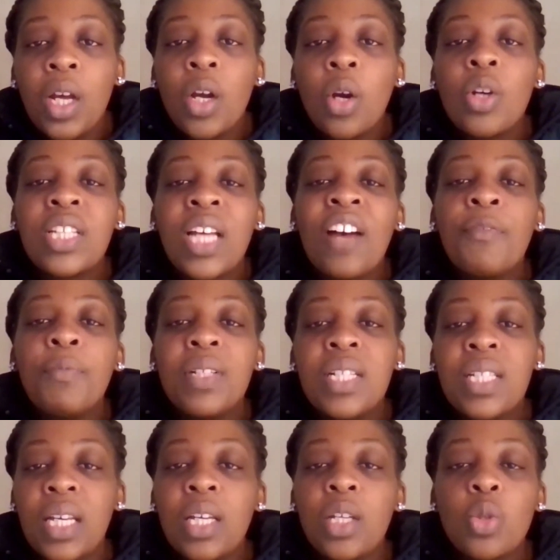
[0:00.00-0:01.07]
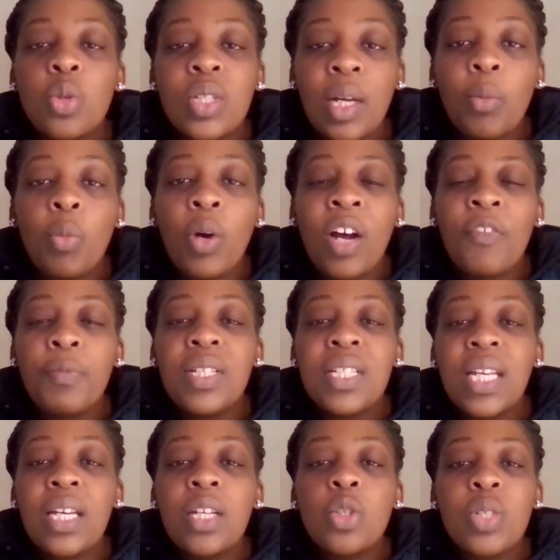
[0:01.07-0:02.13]
Because I've been saying to
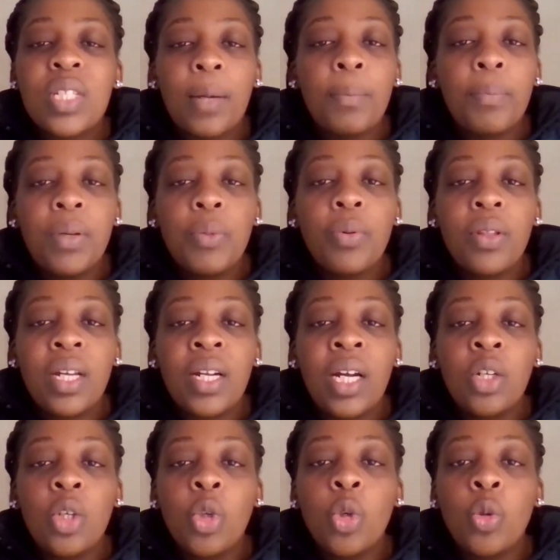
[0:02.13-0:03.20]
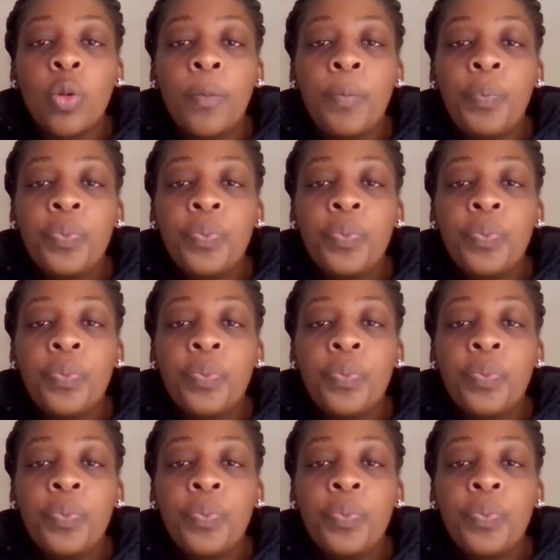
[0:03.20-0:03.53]
some people that I know,